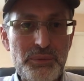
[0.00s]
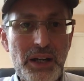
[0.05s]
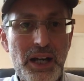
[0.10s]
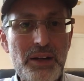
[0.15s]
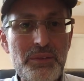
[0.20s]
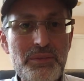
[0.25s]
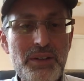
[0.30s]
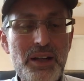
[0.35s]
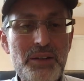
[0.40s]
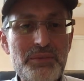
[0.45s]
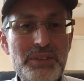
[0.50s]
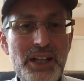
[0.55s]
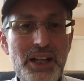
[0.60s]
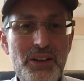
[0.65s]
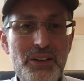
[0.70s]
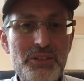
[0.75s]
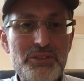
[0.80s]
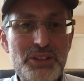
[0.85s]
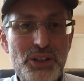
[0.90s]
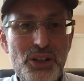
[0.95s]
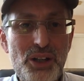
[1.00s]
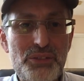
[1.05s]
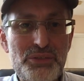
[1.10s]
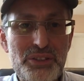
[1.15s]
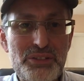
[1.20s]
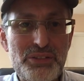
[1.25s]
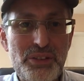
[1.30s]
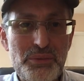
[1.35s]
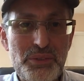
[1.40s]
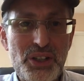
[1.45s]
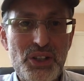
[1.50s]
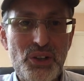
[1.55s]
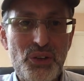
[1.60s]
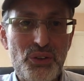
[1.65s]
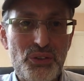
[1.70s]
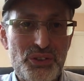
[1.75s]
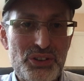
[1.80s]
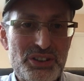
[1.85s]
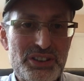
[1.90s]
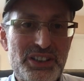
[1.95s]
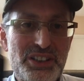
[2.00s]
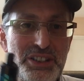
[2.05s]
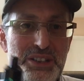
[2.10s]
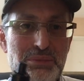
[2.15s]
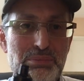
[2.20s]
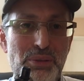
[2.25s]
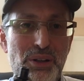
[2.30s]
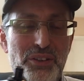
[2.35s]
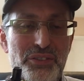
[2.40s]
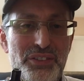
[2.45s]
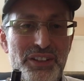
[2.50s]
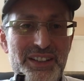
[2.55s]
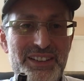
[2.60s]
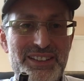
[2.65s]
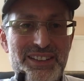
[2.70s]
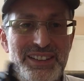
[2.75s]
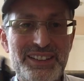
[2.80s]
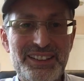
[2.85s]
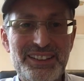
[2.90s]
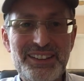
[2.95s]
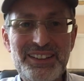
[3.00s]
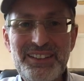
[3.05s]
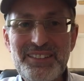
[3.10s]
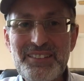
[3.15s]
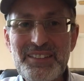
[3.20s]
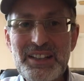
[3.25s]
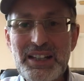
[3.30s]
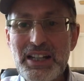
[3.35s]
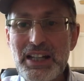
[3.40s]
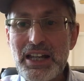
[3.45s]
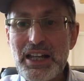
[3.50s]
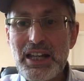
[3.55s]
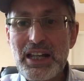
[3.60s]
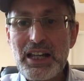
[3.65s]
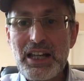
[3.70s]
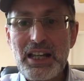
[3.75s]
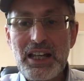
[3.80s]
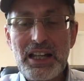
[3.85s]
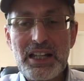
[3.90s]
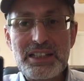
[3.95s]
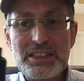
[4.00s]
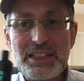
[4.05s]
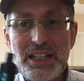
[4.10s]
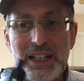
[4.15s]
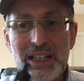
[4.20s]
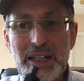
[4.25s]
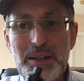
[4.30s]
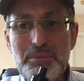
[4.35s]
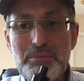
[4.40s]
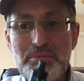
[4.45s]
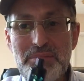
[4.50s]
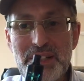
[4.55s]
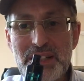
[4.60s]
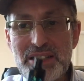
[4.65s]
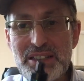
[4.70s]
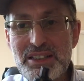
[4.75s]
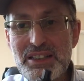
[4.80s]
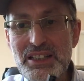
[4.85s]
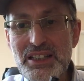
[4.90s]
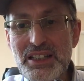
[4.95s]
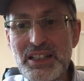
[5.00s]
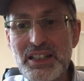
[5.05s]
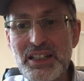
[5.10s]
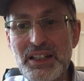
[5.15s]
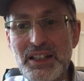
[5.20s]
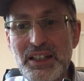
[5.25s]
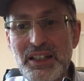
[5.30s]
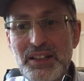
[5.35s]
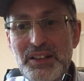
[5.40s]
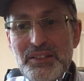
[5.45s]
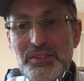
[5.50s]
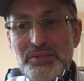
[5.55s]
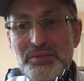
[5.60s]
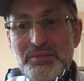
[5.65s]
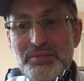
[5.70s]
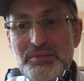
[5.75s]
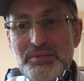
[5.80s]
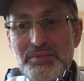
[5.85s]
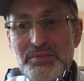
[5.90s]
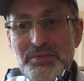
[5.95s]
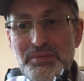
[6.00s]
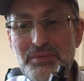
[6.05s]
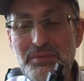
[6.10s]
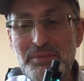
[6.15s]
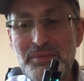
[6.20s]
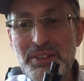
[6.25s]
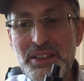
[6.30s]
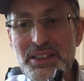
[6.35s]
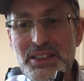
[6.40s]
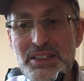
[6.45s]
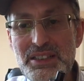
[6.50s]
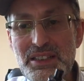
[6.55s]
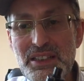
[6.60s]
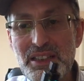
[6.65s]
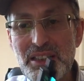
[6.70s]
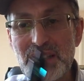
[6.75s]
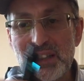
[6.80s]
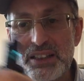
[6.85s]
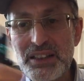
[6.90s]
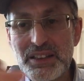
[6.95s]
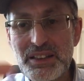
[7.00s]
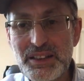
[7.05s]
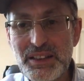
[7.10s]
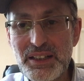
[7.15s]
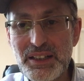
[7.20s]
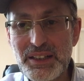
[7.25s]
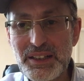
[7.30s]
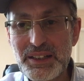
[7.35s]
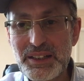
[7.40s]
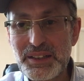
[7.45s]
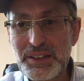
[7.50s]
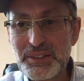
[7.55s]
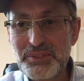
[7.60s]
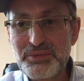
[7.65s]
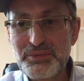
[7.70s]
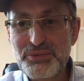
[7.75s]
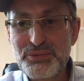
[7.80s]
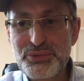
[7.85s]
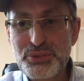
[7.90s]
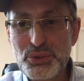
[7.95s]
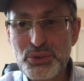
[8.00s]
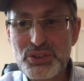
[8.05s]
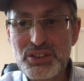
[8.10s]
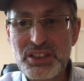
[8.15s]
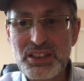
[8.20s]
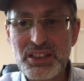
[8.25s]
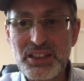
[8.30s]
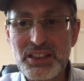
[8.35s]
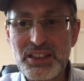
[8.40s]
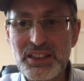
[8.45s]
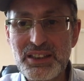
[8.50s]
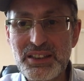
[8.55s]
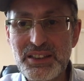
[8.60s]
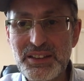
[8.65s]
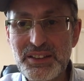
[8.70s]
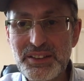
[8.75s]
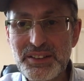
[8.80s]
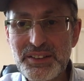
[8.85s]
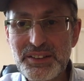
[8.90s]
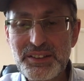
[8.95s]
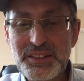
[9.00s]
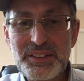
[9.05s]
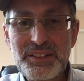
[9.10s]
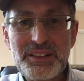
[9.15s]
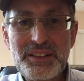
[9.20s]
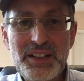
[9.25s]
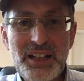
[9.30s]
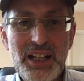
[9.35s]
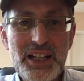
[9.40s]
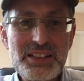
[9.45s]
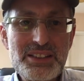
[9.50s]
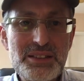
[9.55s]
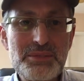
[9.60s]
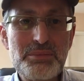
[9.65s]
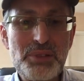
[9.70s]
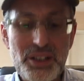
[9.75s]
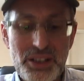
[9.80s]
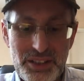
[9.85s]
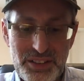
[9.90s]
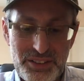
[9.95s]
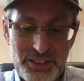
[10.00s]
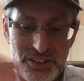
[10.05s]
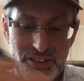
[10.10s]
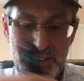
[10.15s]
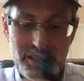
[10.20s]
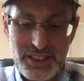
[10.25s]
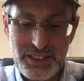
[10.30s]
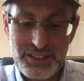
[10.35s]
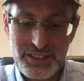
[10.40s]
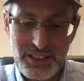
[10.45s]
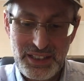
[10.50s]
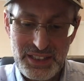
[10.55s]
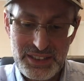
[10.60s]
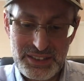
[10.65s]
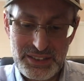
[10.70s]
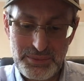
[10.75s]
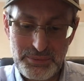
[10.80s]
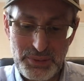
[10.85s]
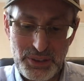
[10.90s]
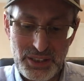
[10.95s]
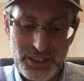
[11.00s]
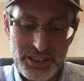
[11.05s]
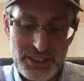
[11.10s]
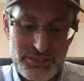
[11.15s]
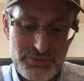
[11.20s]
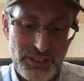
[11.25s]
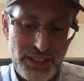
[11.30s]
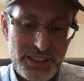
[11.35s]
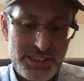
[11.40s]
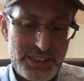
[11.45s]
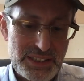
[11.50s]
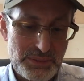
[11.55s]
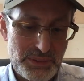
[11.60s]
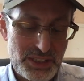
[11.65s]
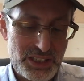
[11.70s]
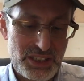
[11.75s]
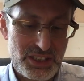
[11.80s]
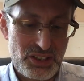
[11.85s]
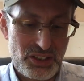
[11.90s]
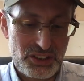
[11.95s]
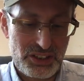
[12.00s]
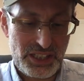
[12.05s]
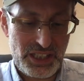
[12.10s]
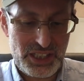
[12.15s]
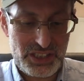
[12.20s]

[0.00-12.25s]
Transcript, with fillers: I'm now recovering from a cold, so this is perfect. It's like a minty, fruity Heisenberg. Okay, Heisenberg. It's very similar to Dr.